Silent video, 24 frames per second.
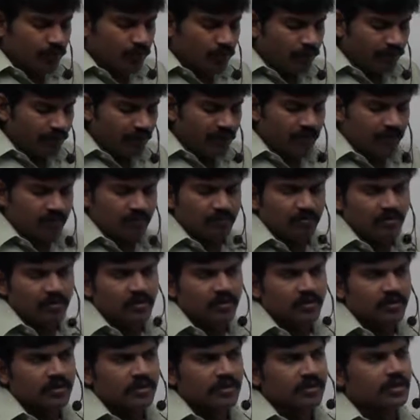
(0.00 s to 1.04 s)
go for
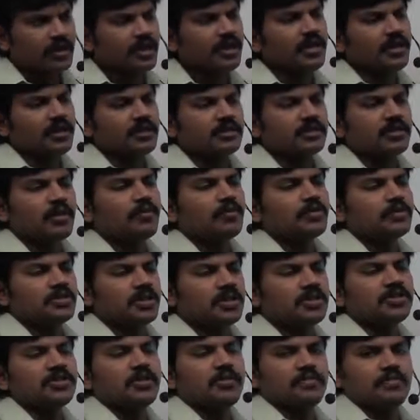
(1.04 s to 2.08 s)
any, suppose
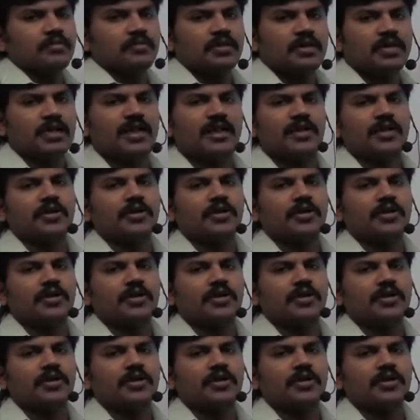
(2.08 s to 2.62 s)
assume 10